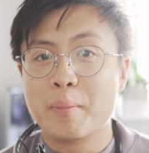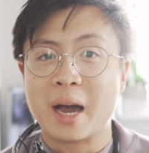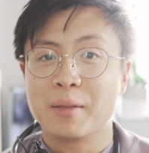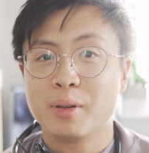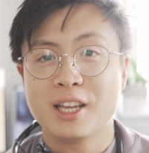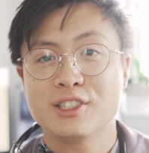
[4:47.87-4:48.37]
a
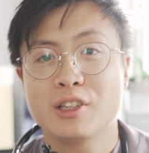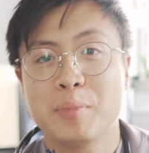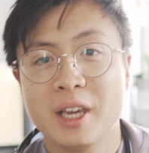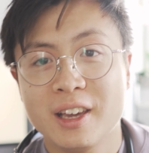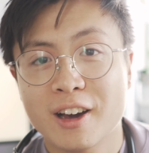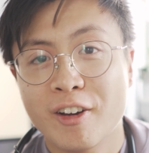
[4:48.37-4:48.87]
bad place to
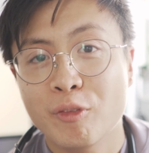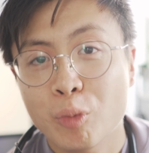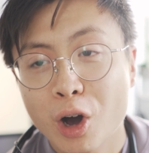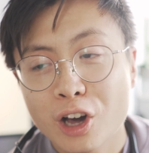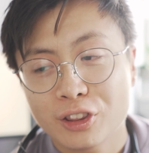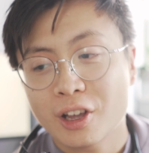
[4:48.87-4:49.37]
be. I've
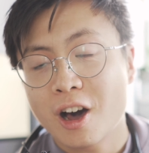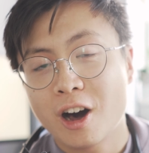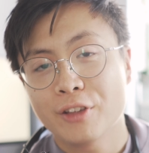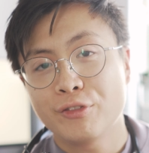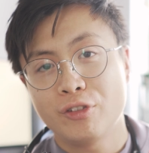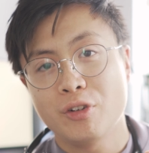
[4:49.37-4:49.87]
worked
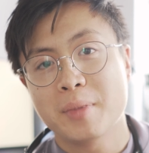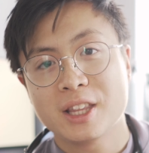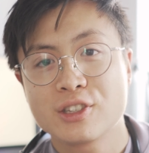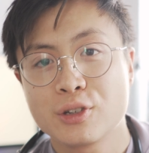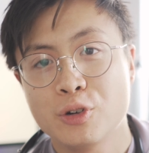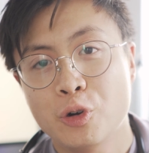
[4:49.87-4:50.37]
hard through
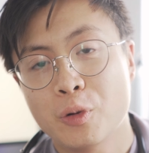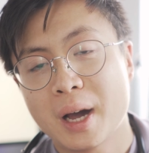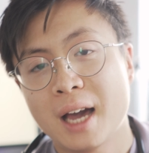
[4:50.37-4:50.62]
med school